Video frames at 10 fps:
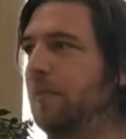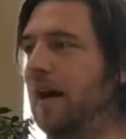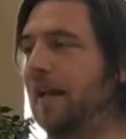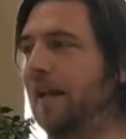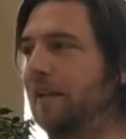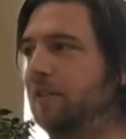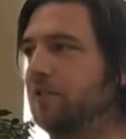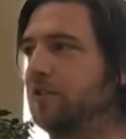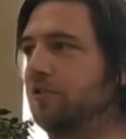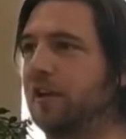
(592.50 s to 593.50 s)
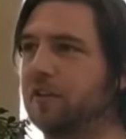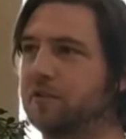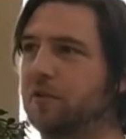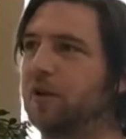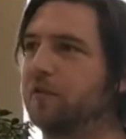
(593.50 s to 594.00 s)
allocated
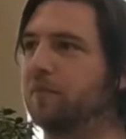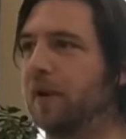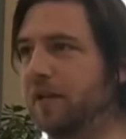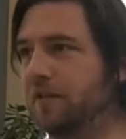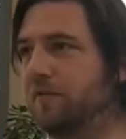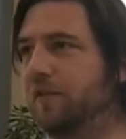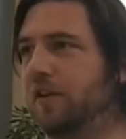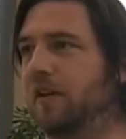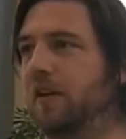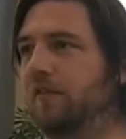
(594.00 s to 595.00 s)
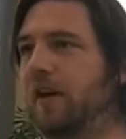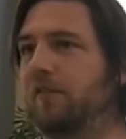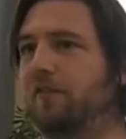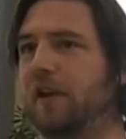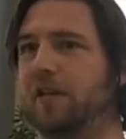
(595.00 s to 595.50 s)
strings all over the place for
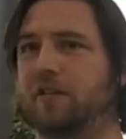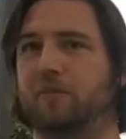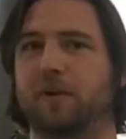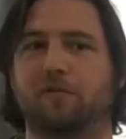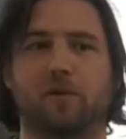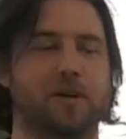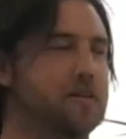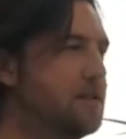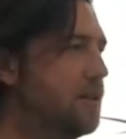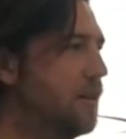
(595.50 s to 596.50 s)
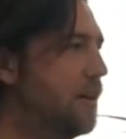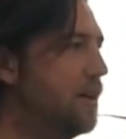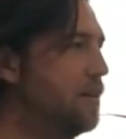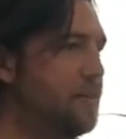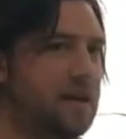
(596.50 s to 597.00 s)
every HTTP request
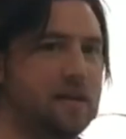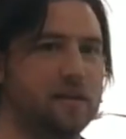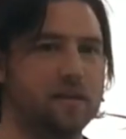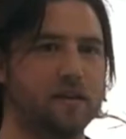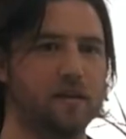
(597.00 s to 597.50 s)
you make.